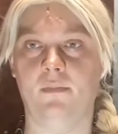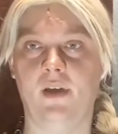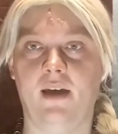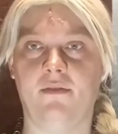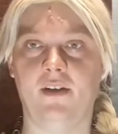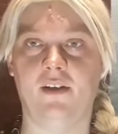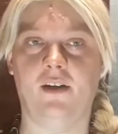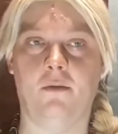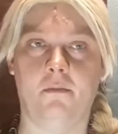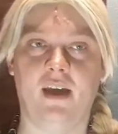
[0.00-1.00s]
you have
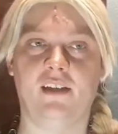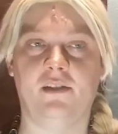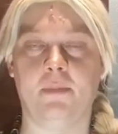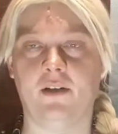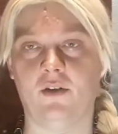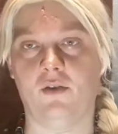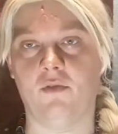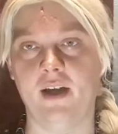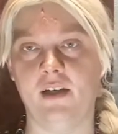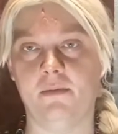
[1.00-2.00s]
to, make special
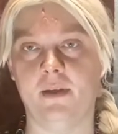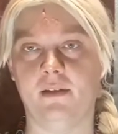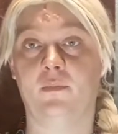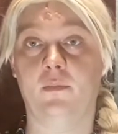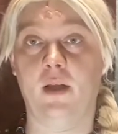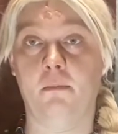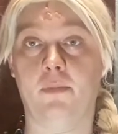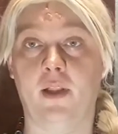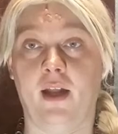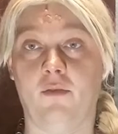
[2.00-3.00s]
arrangements and
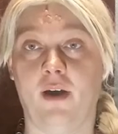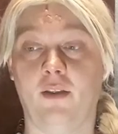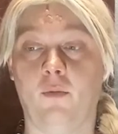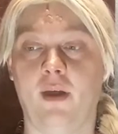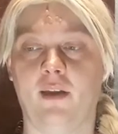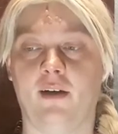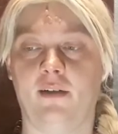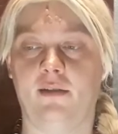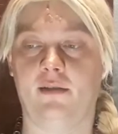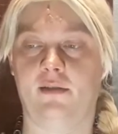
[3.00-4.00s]
plan around the weather.
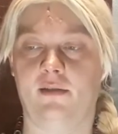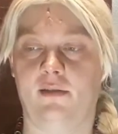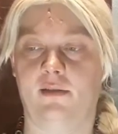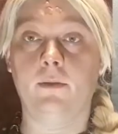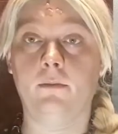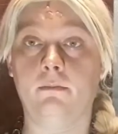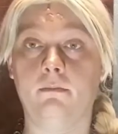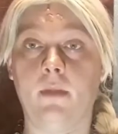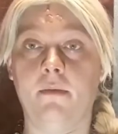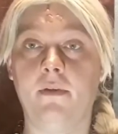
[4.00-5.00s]

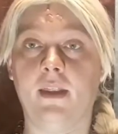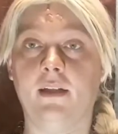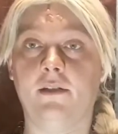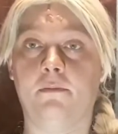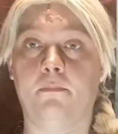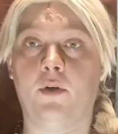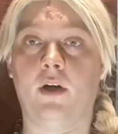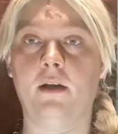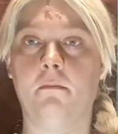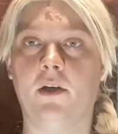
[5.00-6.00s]
I think that's
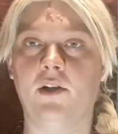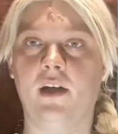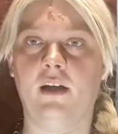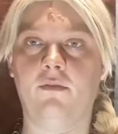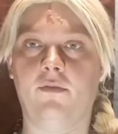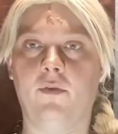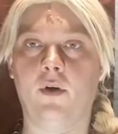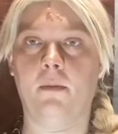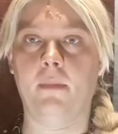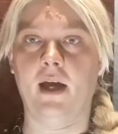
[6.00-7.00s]
pretty much it
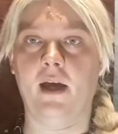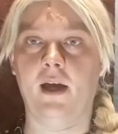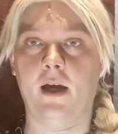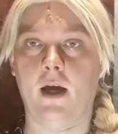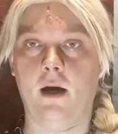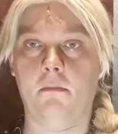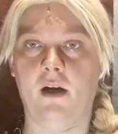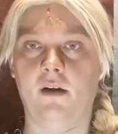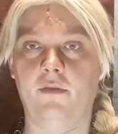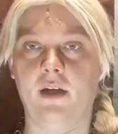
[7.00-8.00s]
for my
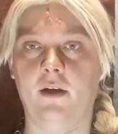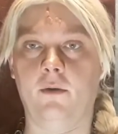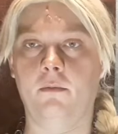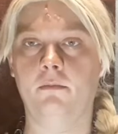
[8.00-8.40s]
armor video.